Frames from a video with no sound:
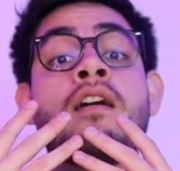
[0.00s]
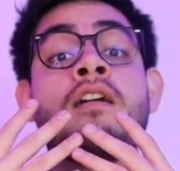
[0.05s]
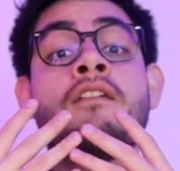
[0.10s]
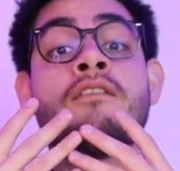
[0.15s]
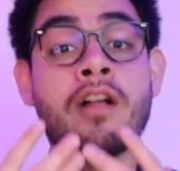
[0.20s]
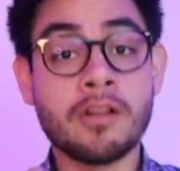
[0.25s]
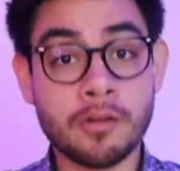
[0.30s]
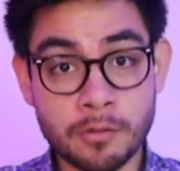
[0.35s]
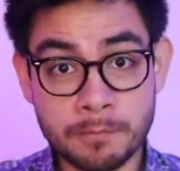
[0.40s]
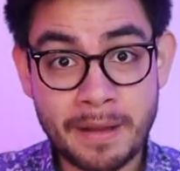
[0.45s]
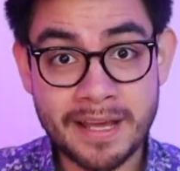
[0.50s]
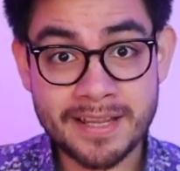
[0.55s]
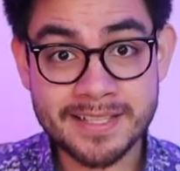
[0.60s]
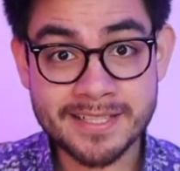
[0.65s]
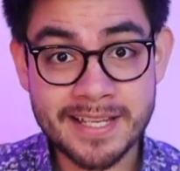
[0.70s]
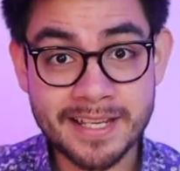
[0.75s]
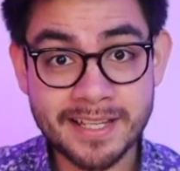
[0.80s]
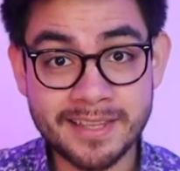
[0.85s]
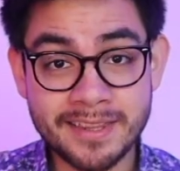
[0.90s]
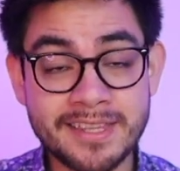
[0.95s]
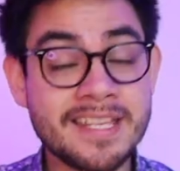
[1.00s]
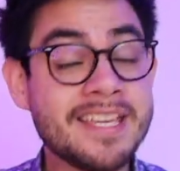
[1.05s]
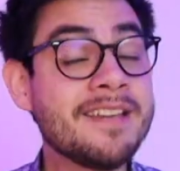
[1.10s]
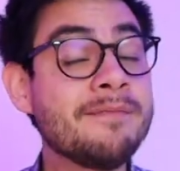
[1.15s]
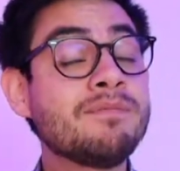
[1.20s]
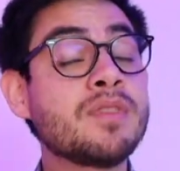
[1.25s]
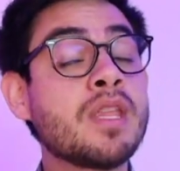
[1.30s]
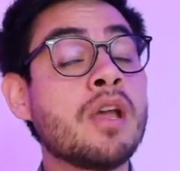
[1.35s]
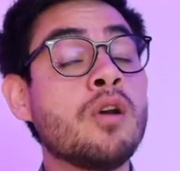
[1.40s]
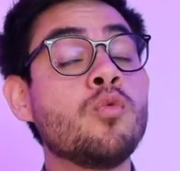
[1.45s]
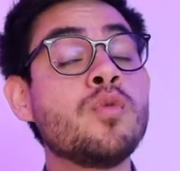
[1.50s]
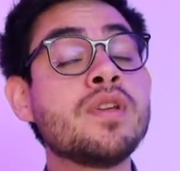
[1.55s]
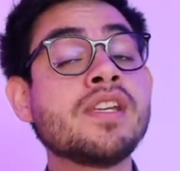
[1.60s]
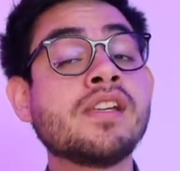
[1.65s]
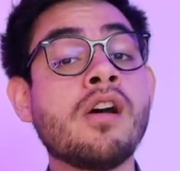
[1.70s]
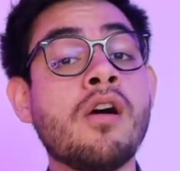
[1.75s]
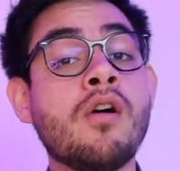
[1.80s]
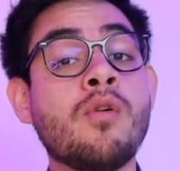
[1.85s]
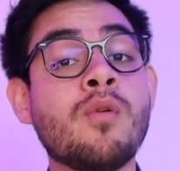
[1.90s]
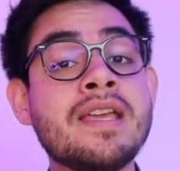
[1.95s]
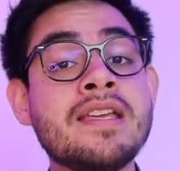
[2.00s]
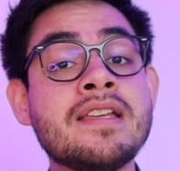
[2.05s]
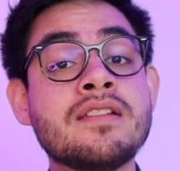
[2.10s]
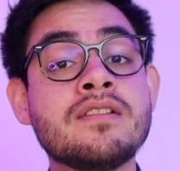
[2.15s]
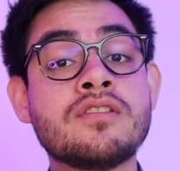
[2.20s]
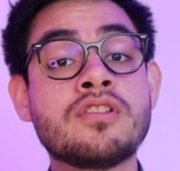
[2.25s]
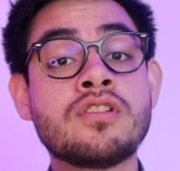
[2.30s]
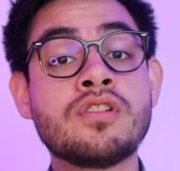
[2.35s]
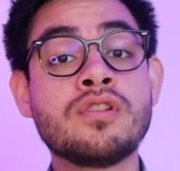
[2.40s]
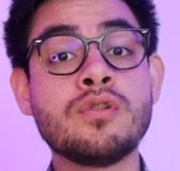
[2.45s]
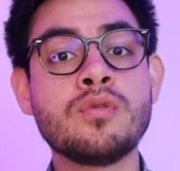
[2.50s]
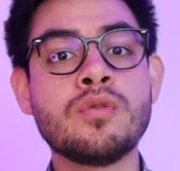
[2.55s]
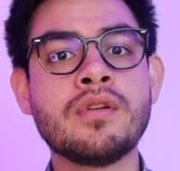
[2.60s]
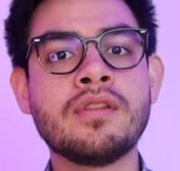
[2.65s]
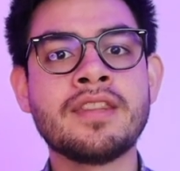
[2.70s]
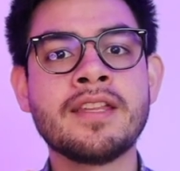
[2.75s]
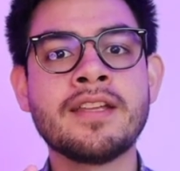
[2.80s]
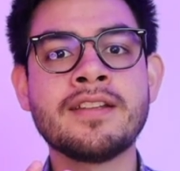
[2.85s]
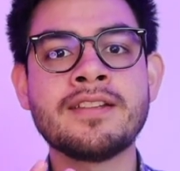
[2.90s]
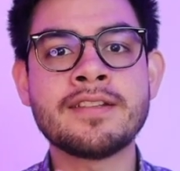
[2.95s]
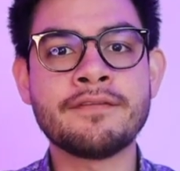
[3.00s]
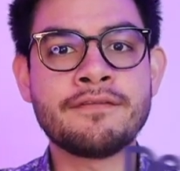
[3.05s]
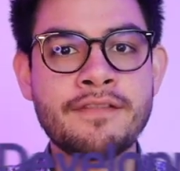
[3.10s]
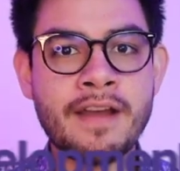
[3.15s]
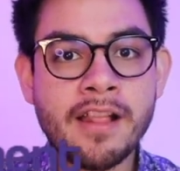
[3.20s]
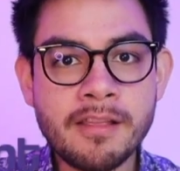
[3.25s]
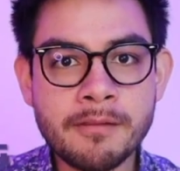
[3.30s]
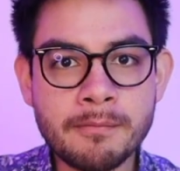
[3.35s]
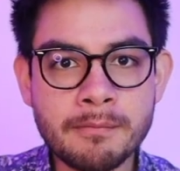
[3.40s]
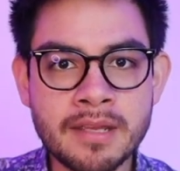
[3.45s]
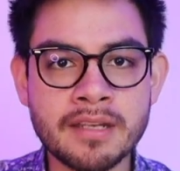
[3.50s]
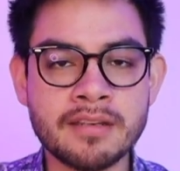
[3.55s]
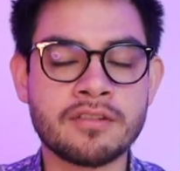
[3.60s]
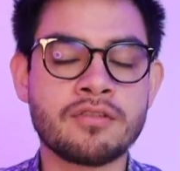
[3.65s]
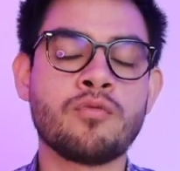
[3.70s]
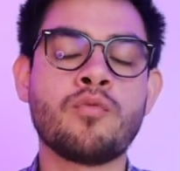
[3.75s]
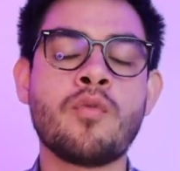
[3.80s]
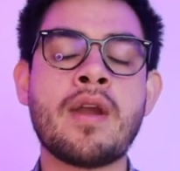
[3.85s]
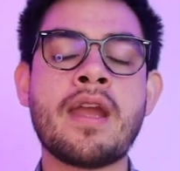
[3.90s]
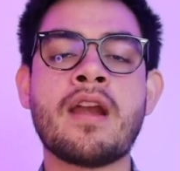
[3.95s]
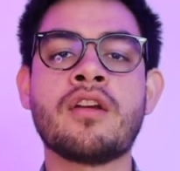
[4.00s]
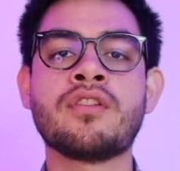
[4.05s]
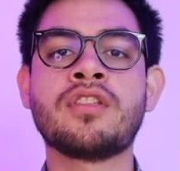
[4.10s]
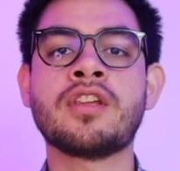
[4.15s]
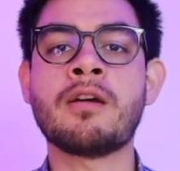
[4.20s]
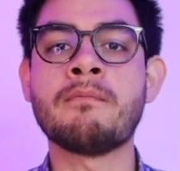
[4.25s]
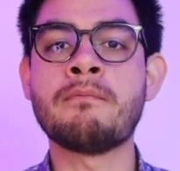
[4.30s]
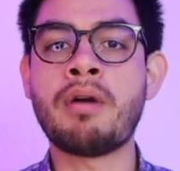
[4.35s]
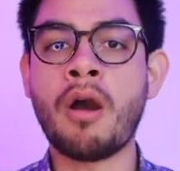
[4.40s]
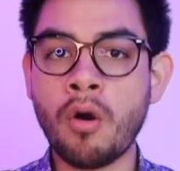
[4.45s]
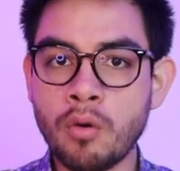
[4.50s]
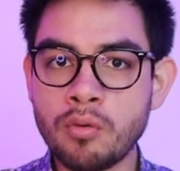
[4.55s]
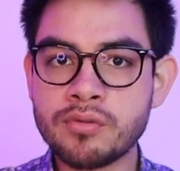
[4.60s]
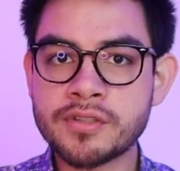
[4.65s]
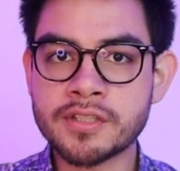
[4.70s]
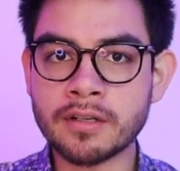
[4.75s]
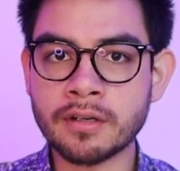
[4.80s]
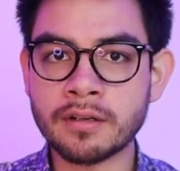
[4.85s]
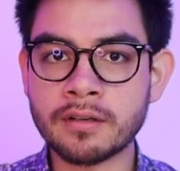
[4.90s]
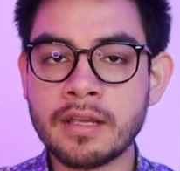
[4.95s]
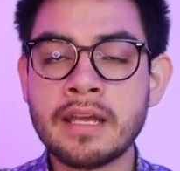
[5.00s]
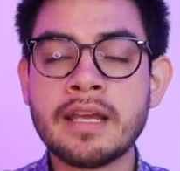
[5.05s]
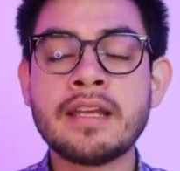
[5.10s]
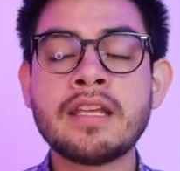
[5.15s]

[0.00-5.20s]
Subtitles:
Followed by the second theme, we go into the development where the composer